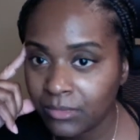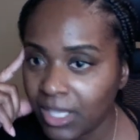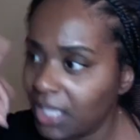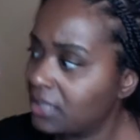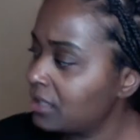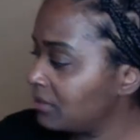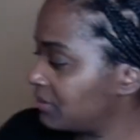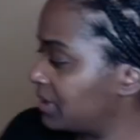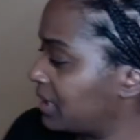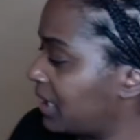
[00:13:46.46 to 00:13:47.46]
And
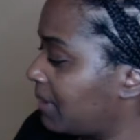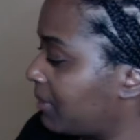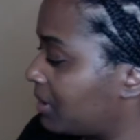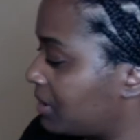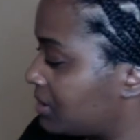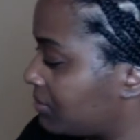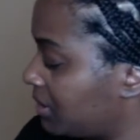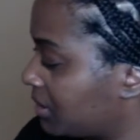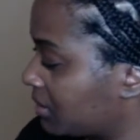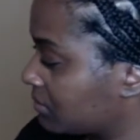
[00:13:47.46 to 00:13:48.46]
literally, it came out in this
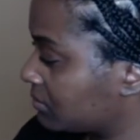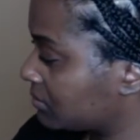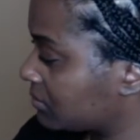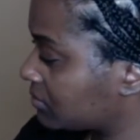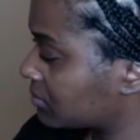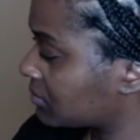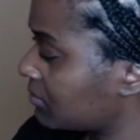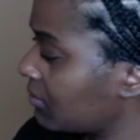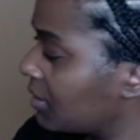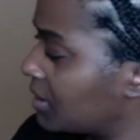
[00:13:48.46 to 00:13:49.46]
reading.
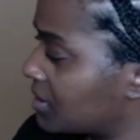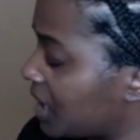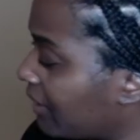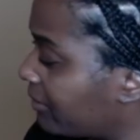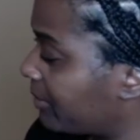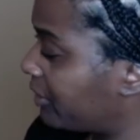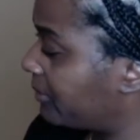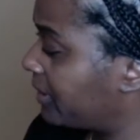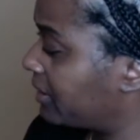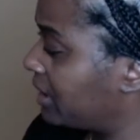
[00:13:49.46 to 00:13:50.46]
The tower
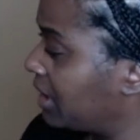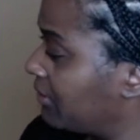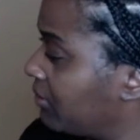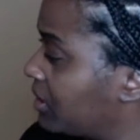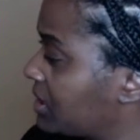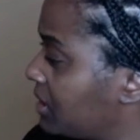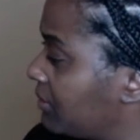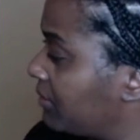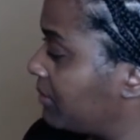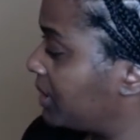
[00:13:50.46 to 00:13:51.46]
moment forcing the
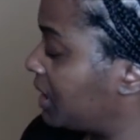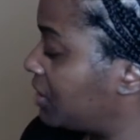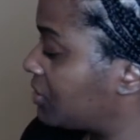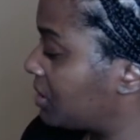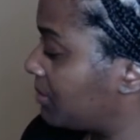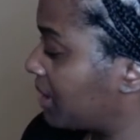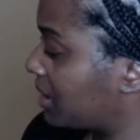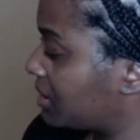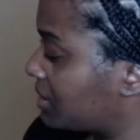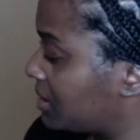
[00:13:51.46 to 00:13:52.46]
feminine energy to make
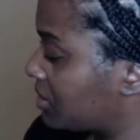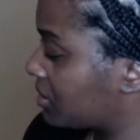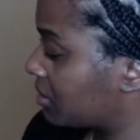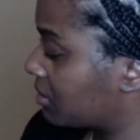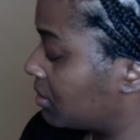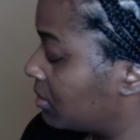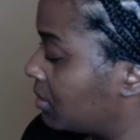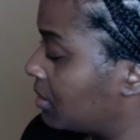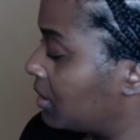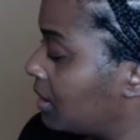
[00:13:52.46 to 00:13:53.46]
a decision,
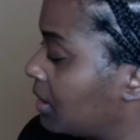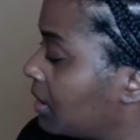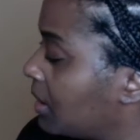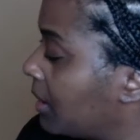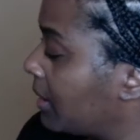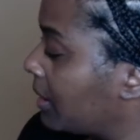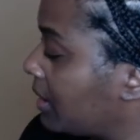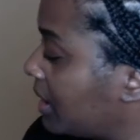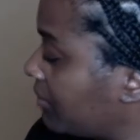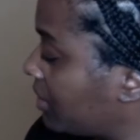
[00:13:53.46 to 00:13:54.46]

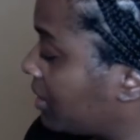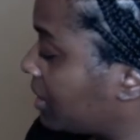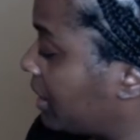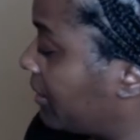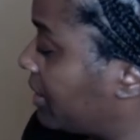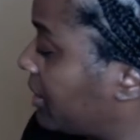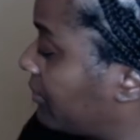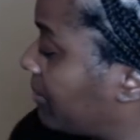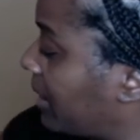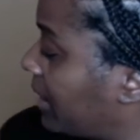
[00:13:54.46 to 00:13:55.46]
giving her clarity of
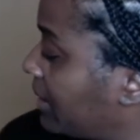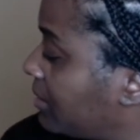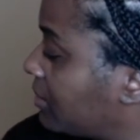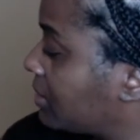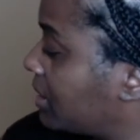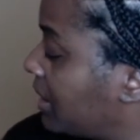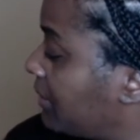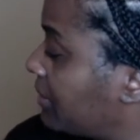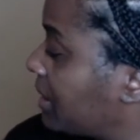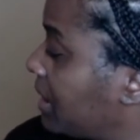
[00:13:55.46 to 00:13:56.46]
mind or
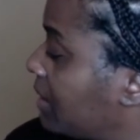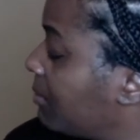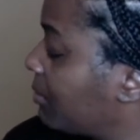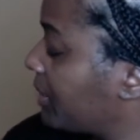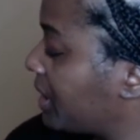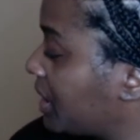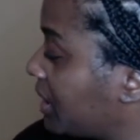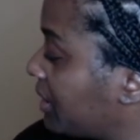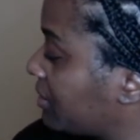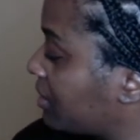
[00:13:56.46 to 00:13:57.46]
clarity bringing
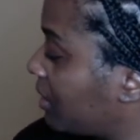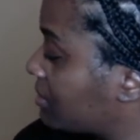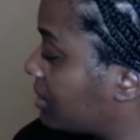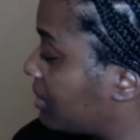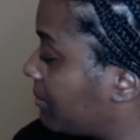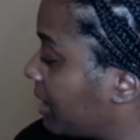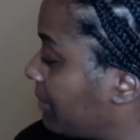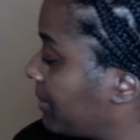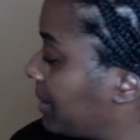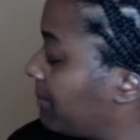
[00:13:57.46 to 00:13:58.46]
clear thoughts in her mind,
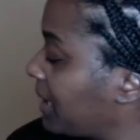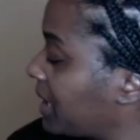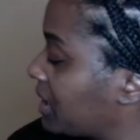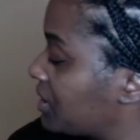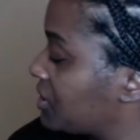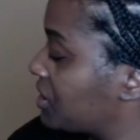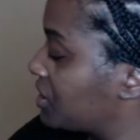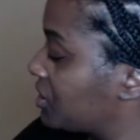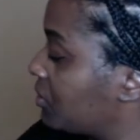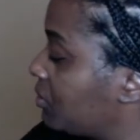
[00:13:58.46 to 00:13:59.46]
but making the
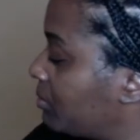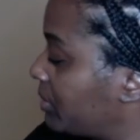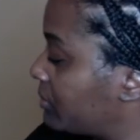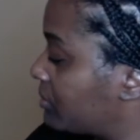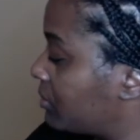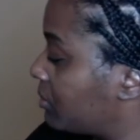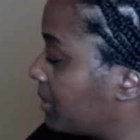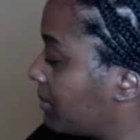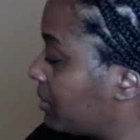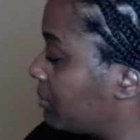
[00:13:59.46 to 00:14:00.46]
decision who builds, who can
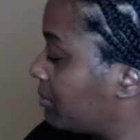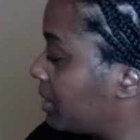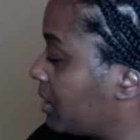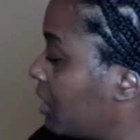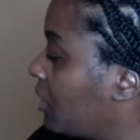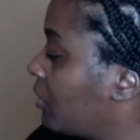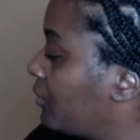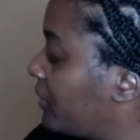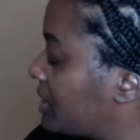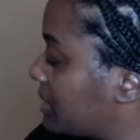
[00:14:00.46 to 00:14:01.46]
build with me, who
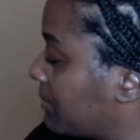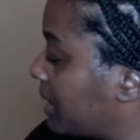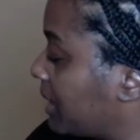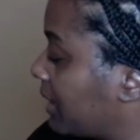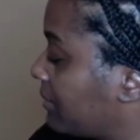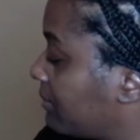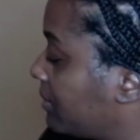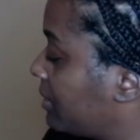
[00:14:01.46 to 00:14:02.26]
fits in my life,